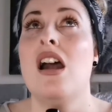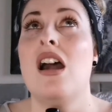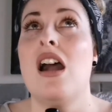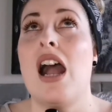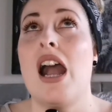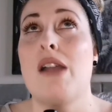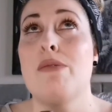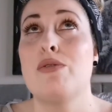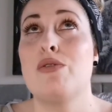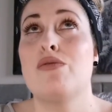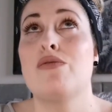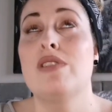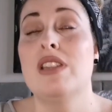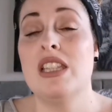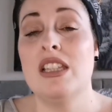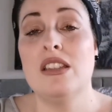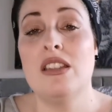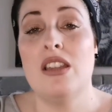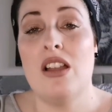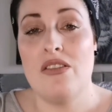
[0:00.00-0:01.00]
I would really
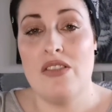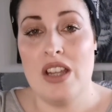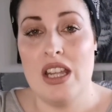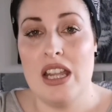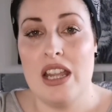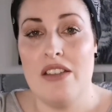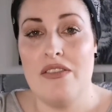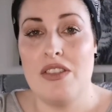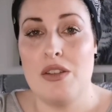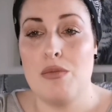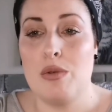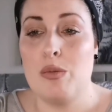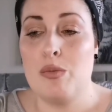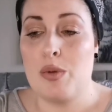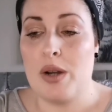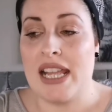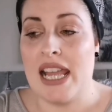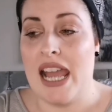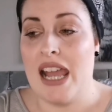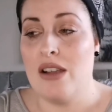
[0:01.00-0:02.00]
love it if they would
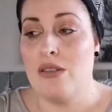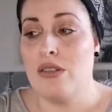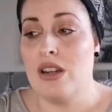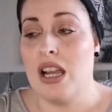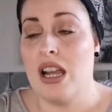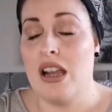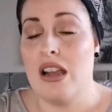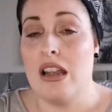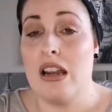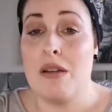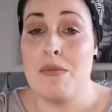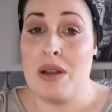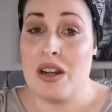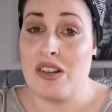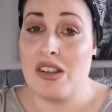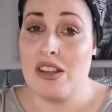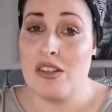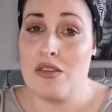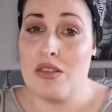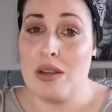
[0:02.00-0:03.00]
bring out an
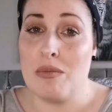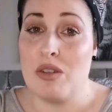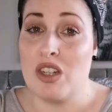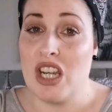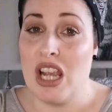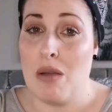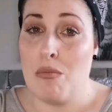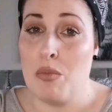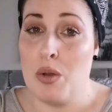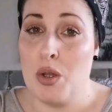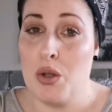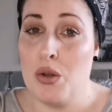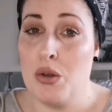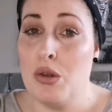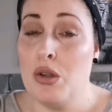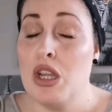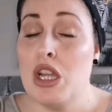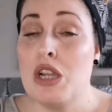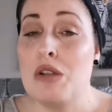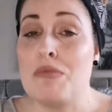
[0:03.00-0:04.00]
American Cream shampoo.